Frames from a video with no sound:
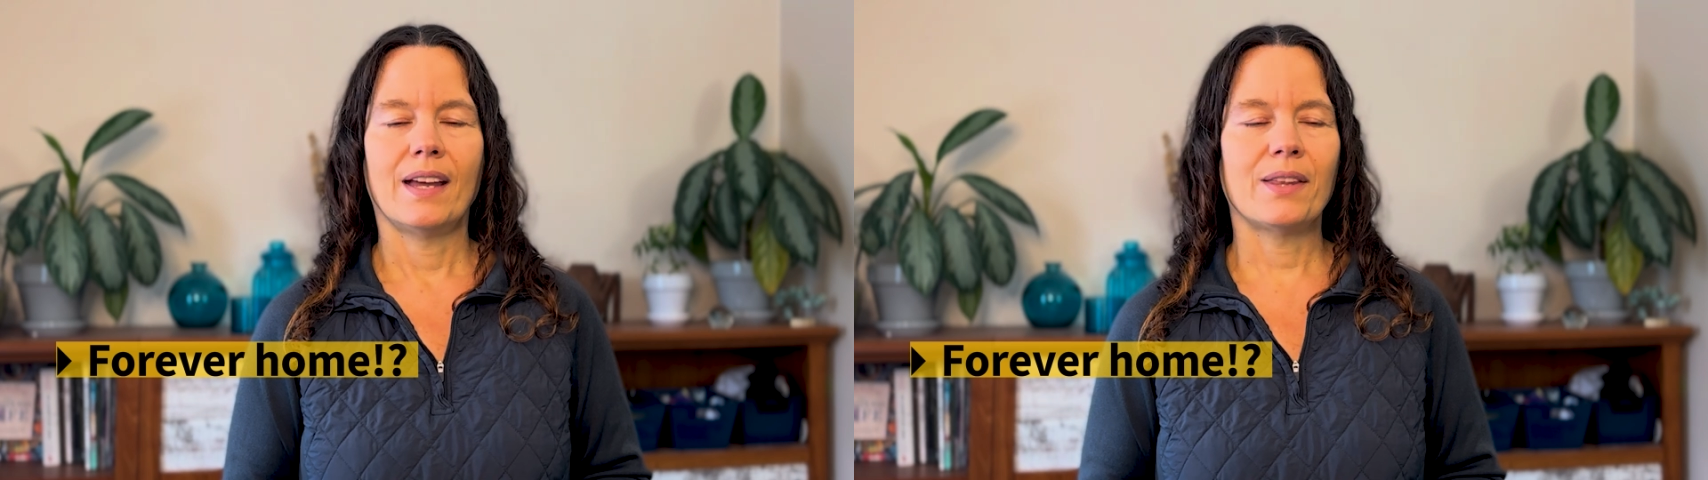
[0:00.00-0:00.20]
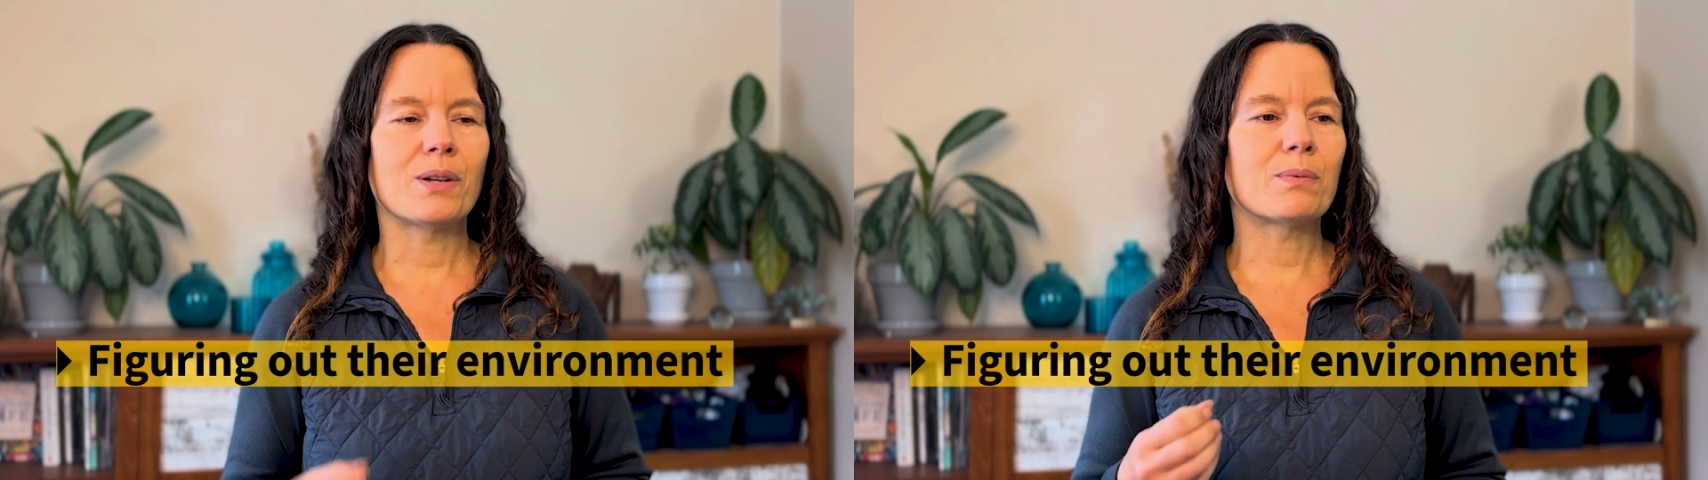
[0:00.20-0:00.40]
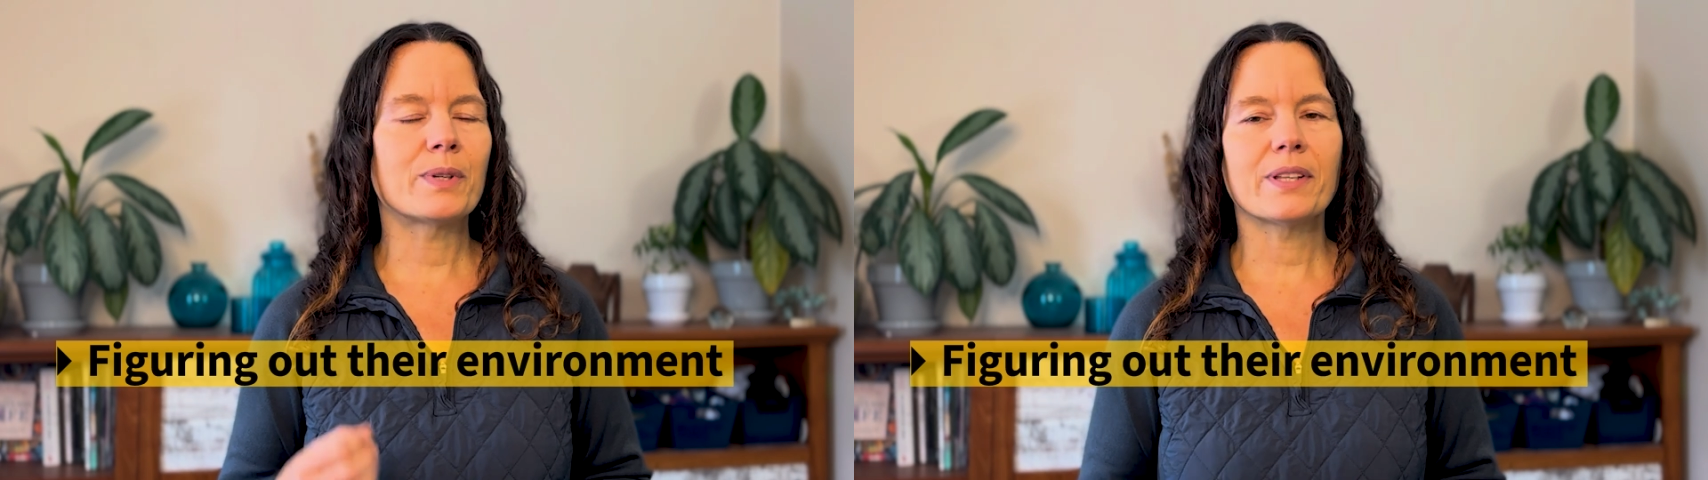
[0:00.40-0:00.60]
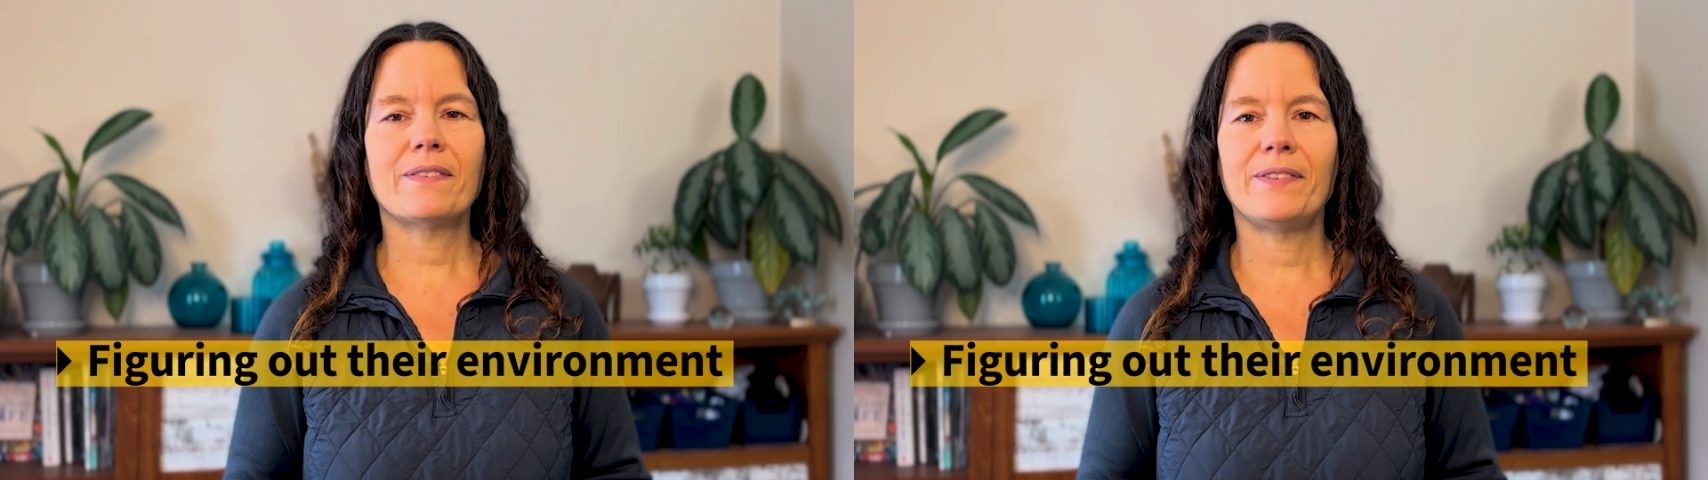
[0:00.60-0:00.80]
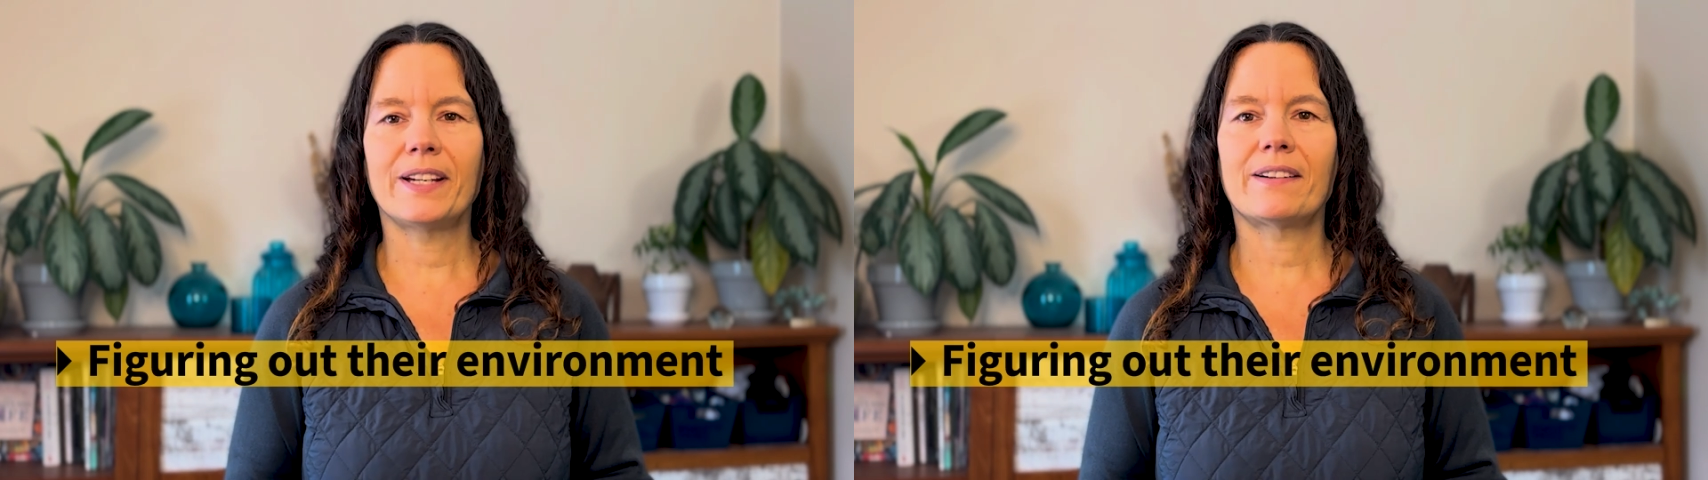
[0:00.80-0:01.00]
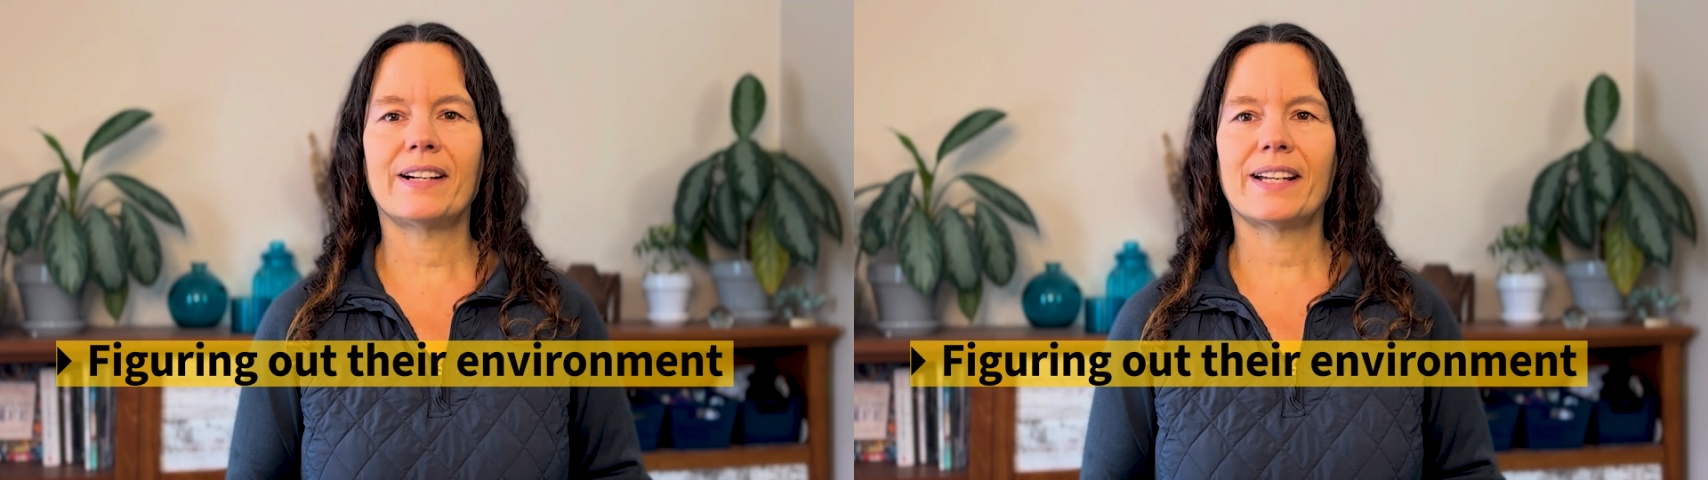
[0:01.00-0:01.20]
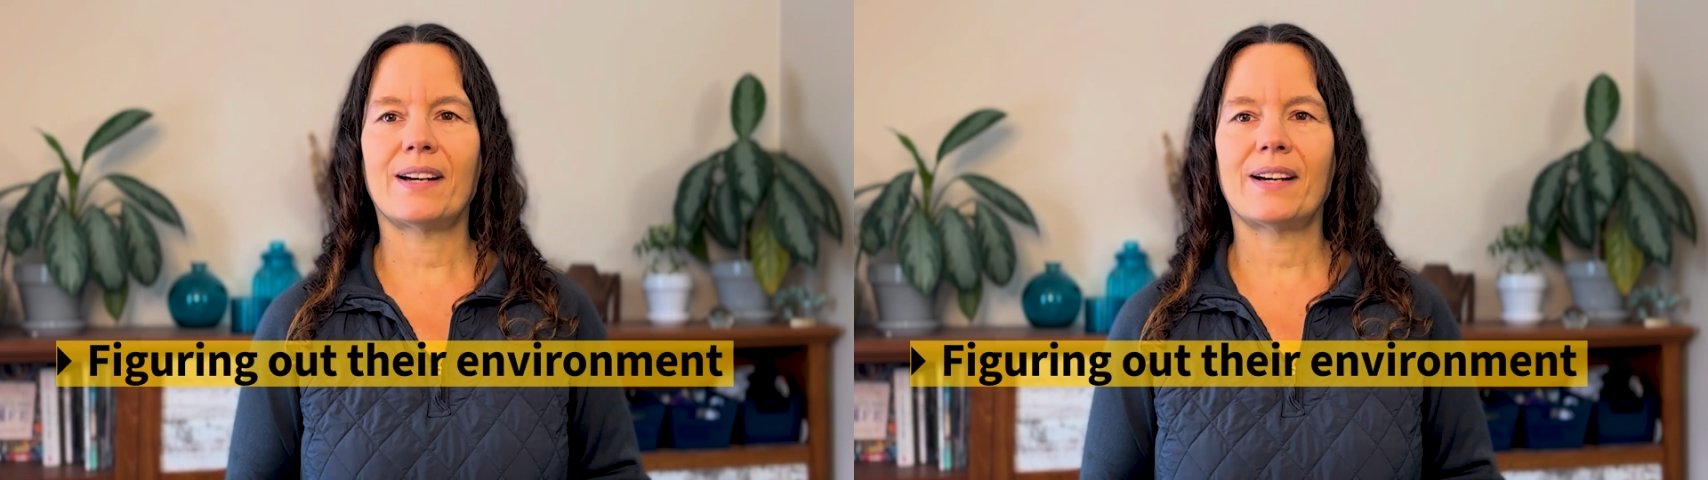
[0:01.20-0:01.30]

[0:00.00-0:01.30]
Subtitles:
And they're really figuring